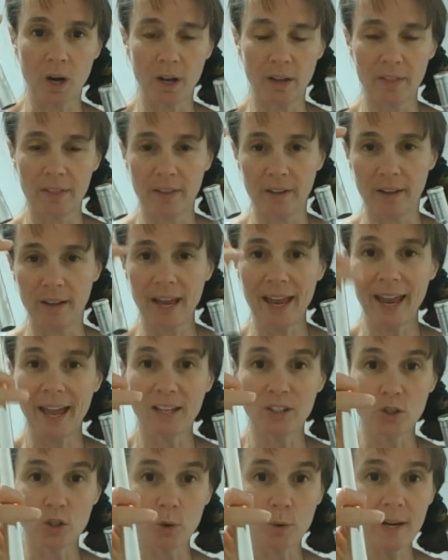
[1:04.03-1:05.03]
The
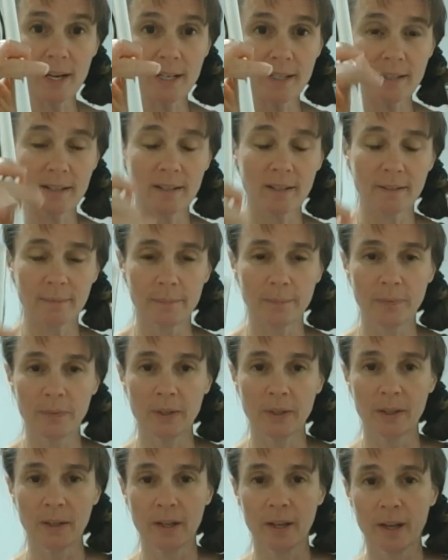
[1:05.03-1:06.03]
head joint,
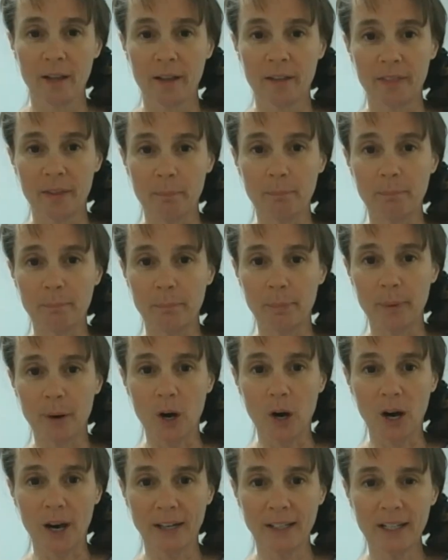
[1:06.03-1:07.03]
the
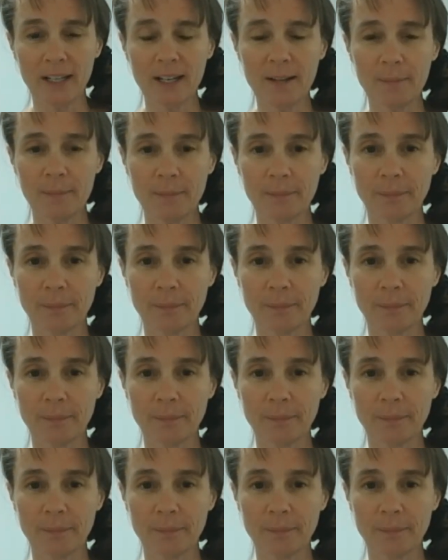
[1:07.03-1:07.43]
body,